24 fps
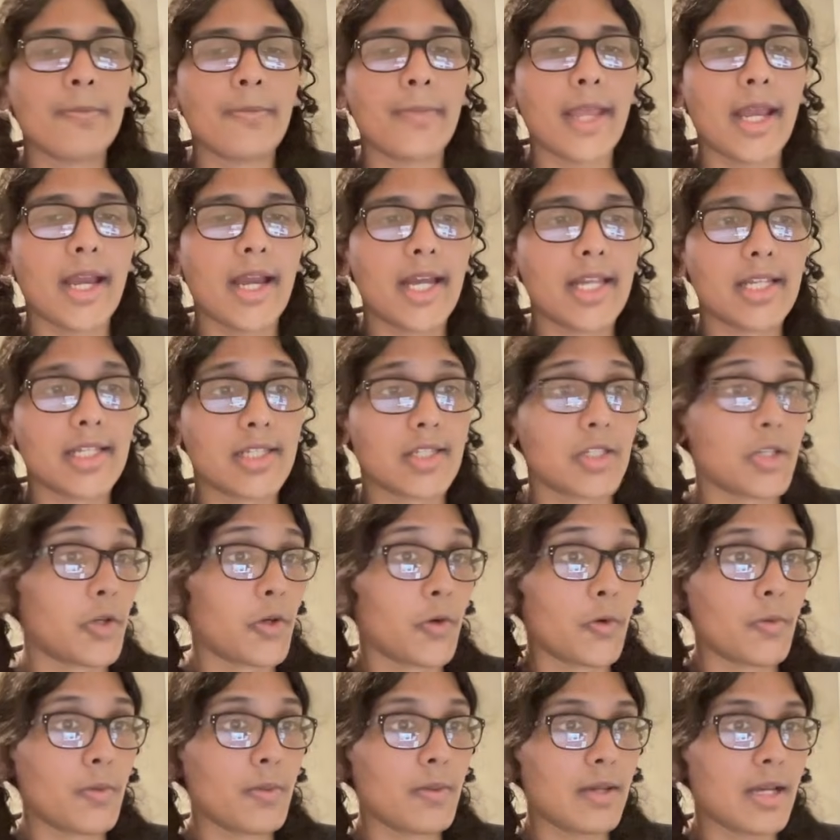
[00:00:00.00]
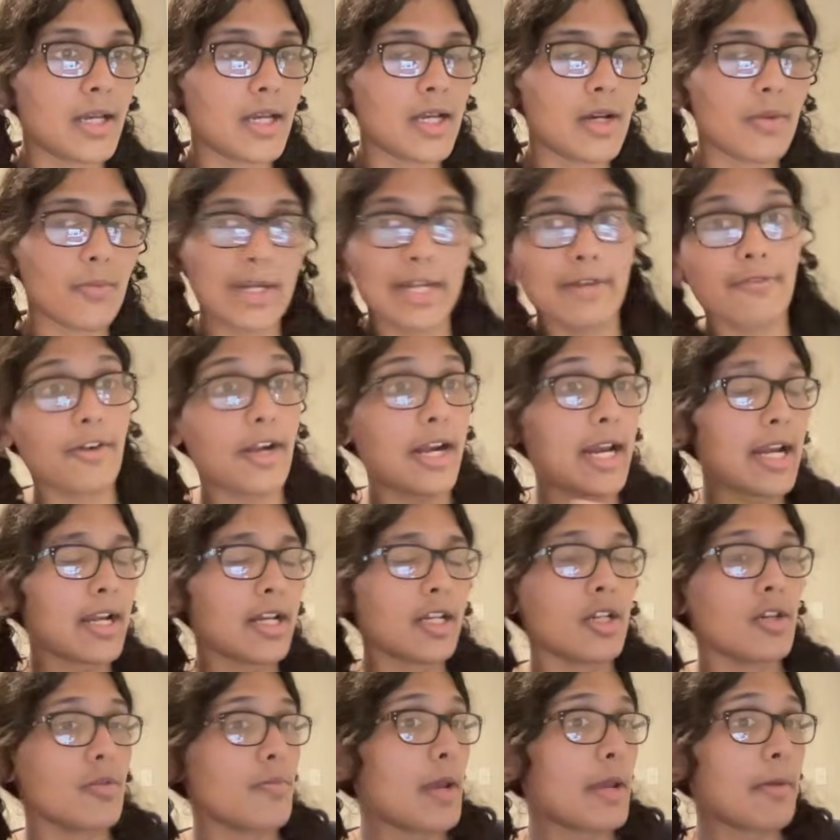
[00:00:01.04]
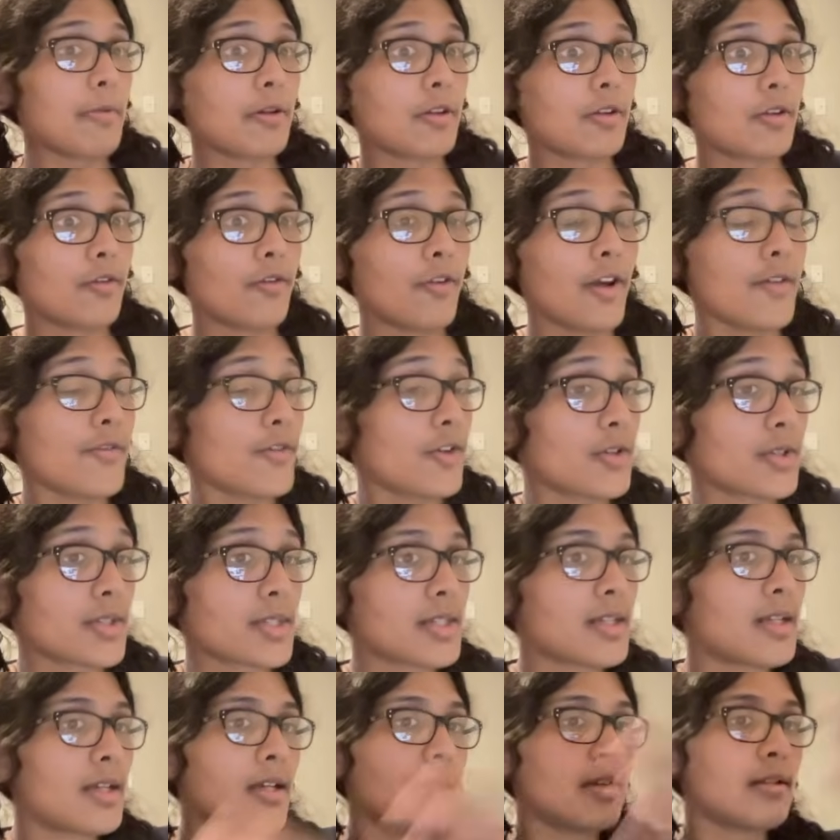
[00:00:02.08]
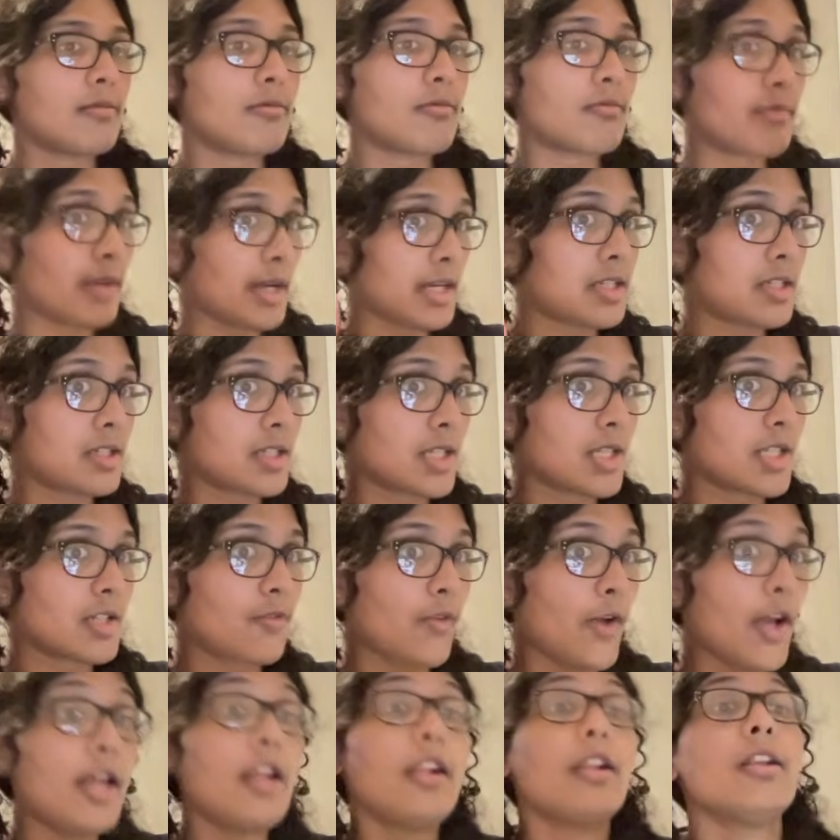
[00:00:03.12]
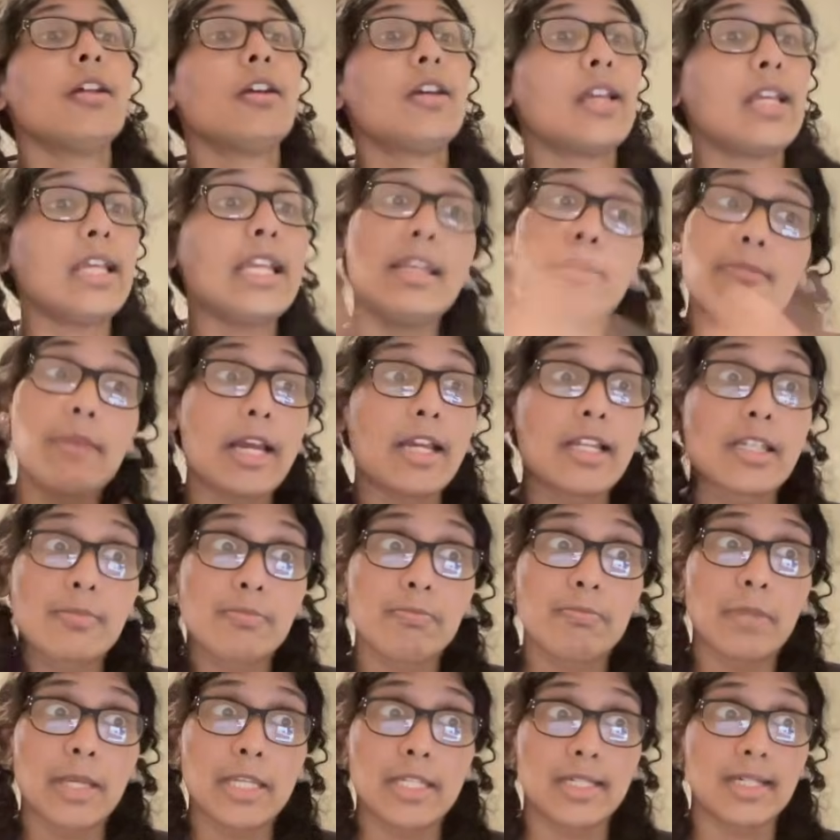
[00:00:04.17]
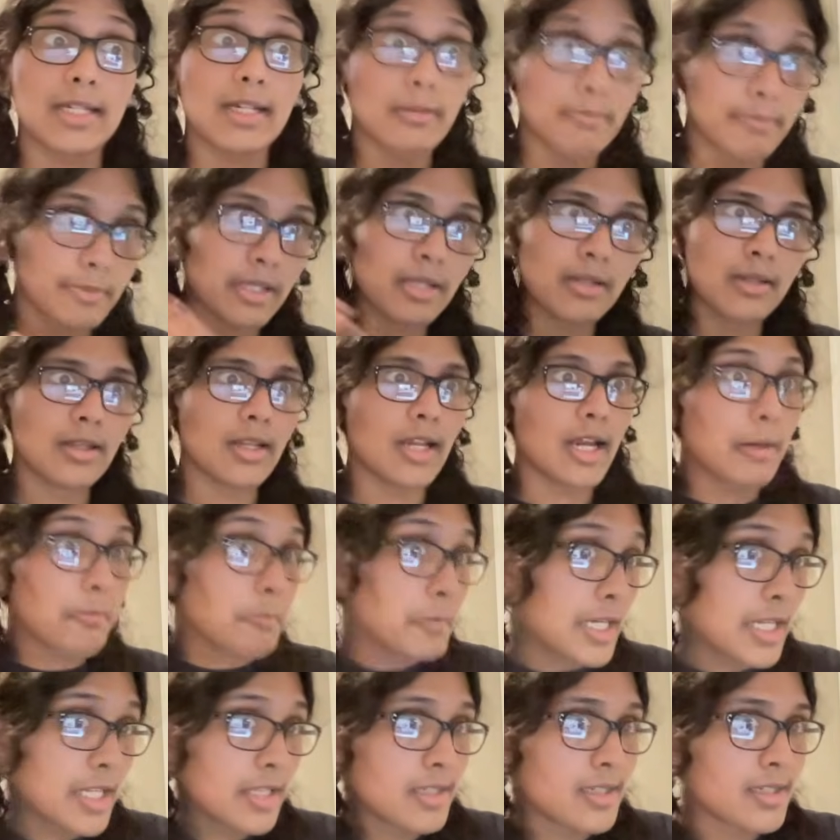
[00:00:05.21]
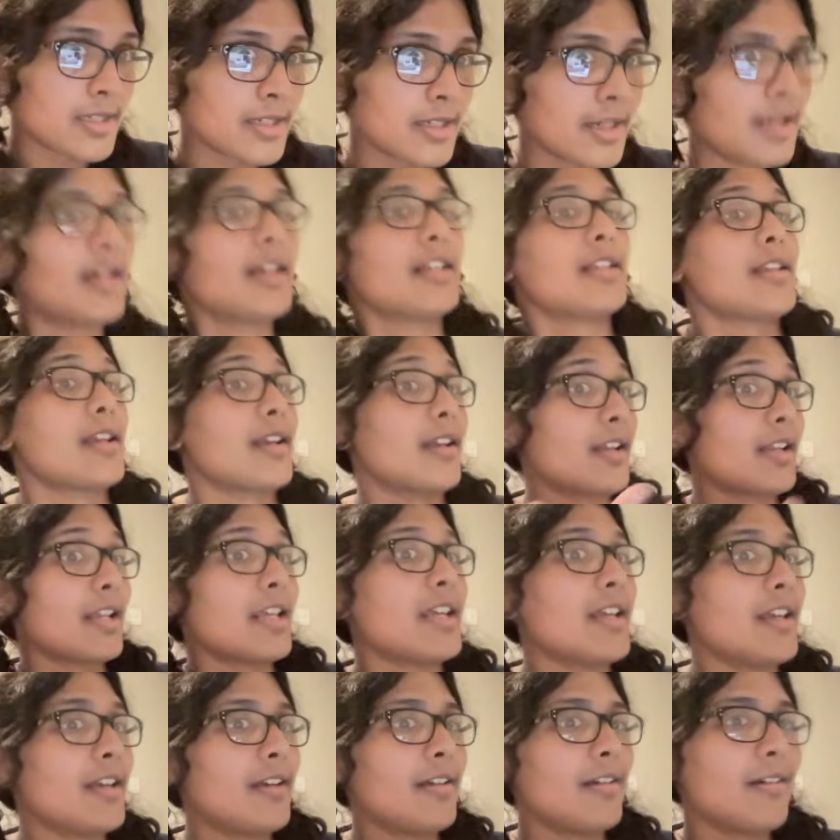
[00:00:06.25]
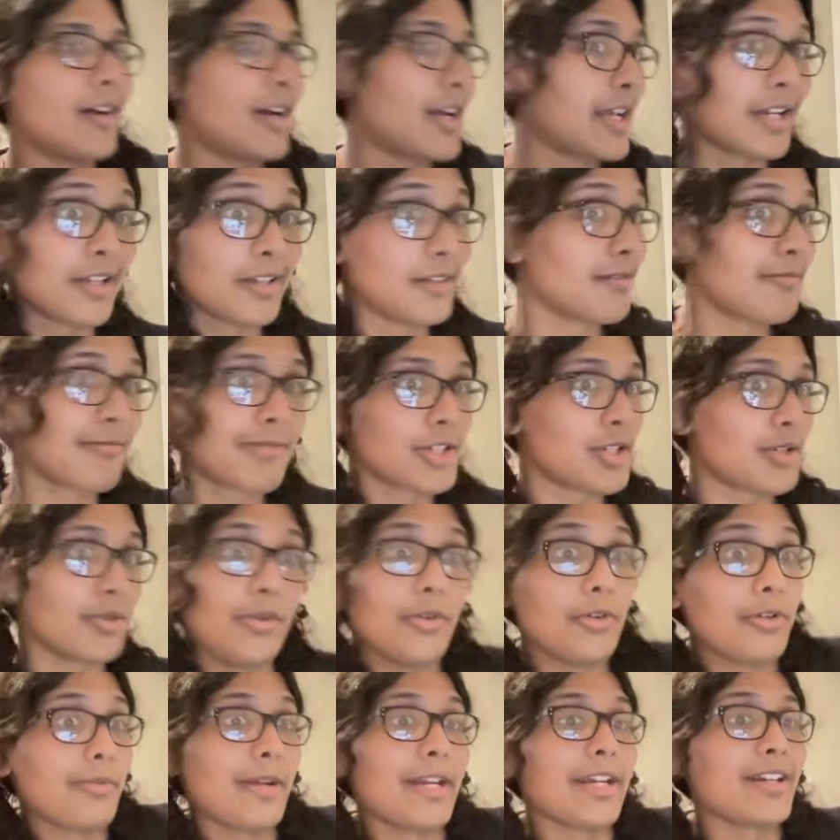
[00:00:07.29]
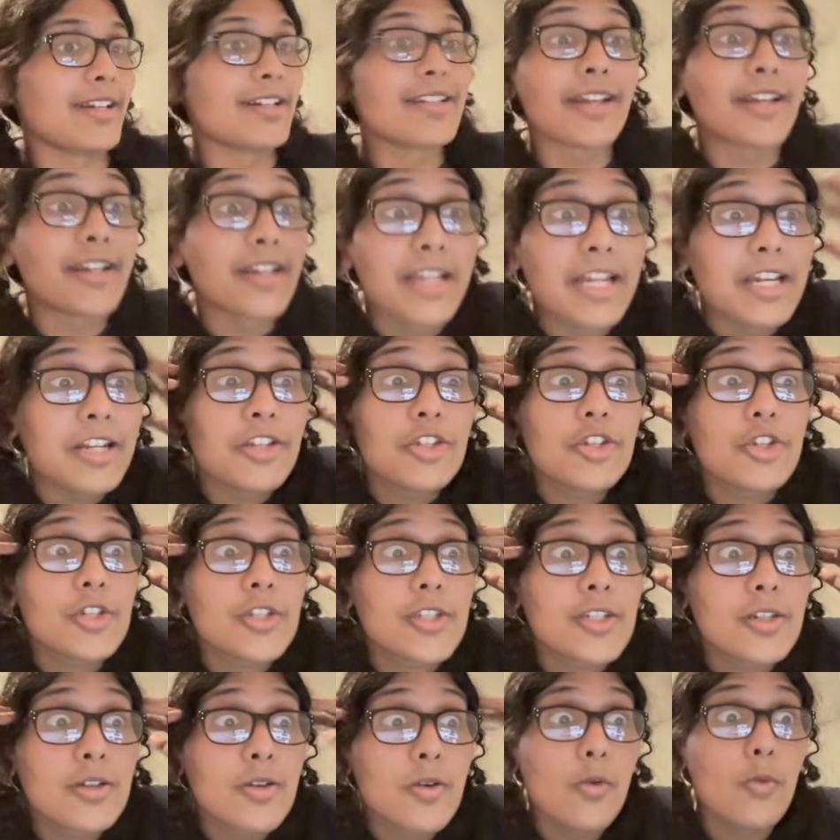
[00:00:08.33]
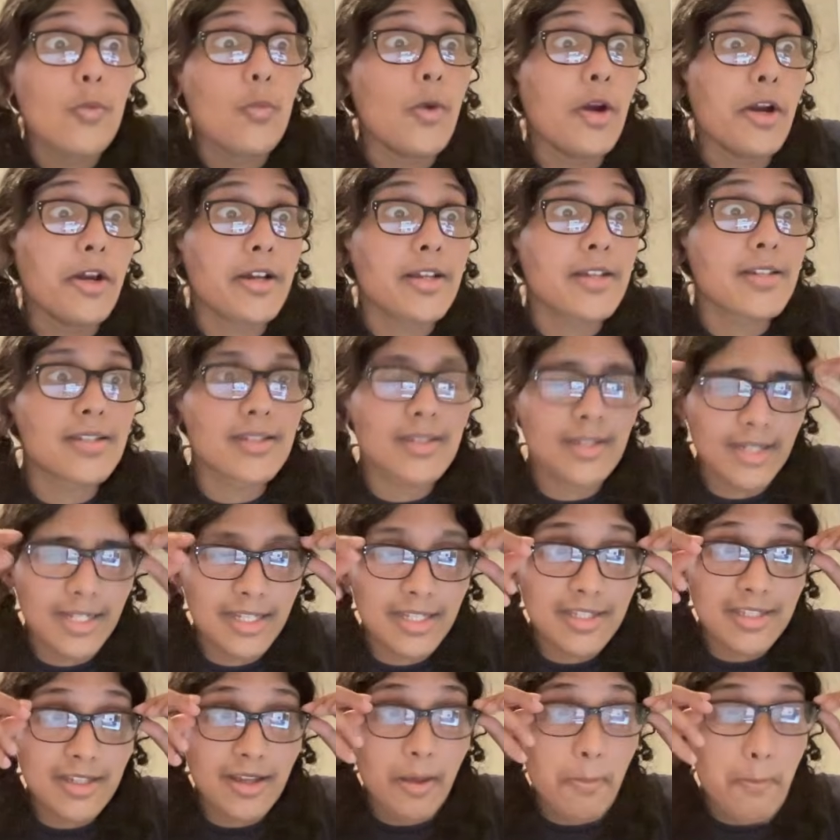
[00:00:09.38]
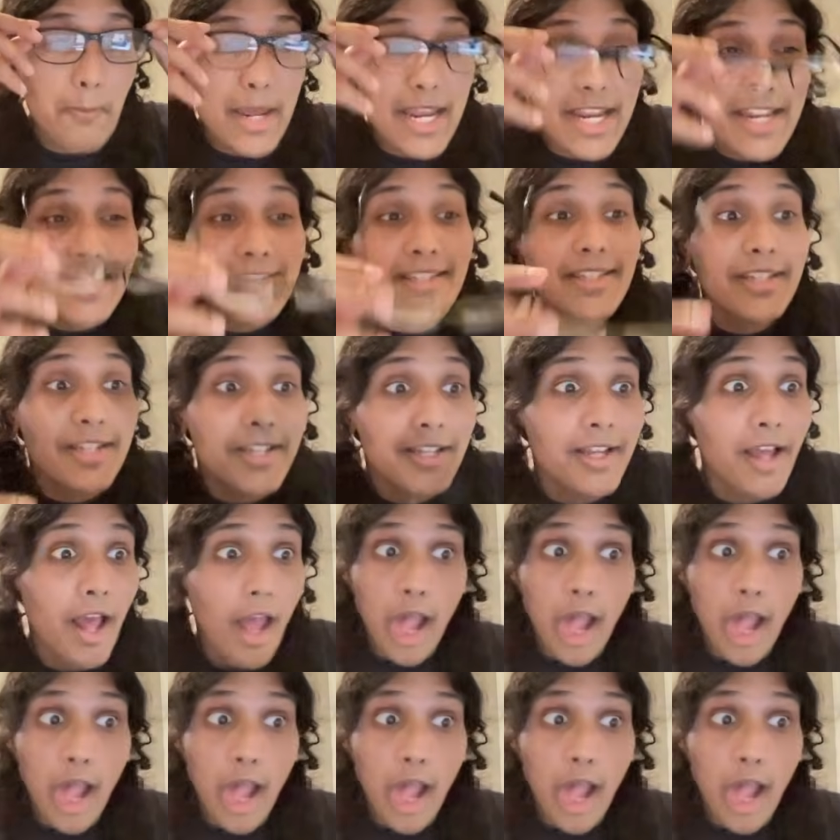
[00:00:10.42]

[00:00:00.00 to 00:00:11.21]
And so whenever I add a new paper through Firefox, writes to this file, Emacs picks it up, updates, and suddenly I can just automatically cite it. And it just works. It's amazing.